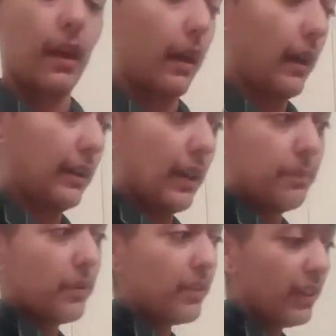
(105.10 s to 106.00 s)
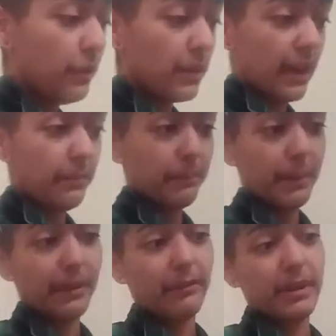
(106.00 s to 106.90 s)
not part of the Q&A, but
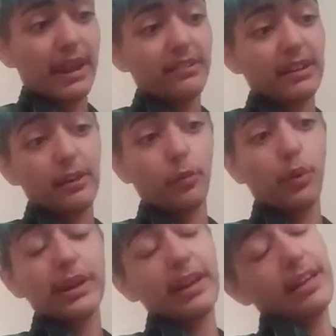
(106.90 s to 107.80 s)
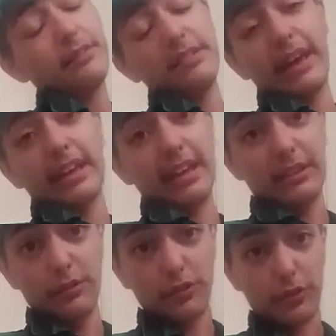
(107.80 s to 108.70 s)
people have been asking what kind of dye
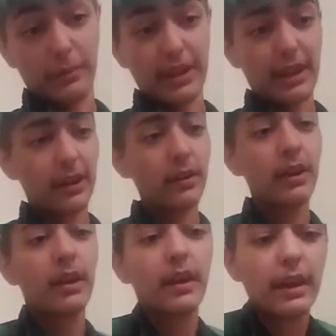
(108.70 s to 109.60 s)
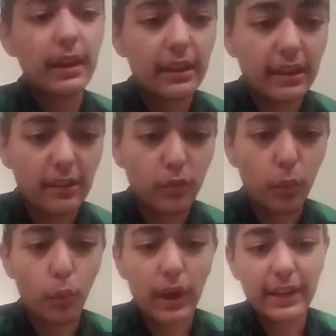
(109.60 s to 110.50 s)
I use for my hair. It is
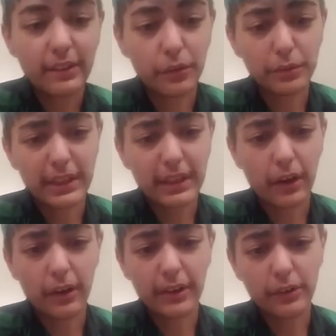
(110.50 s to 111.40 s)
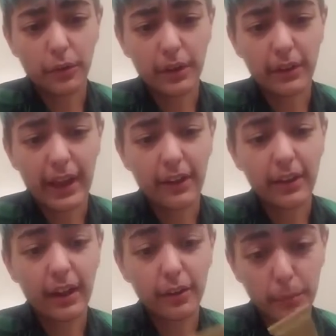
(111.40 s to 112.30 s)
one and only Argan Oil
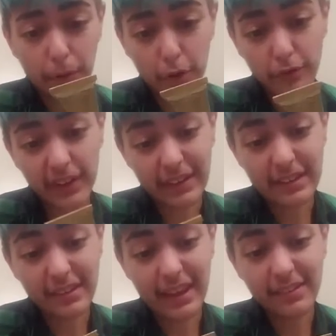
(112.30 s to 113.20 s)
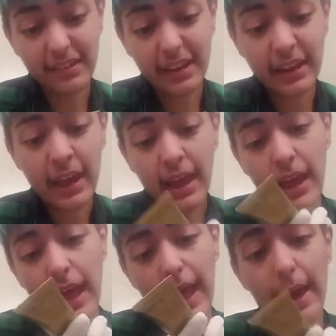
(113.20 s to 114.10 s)
hair color, Perfect Intensity
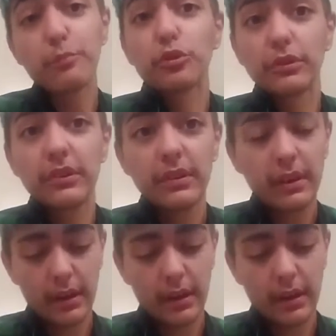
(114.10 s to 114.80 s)
Emerald.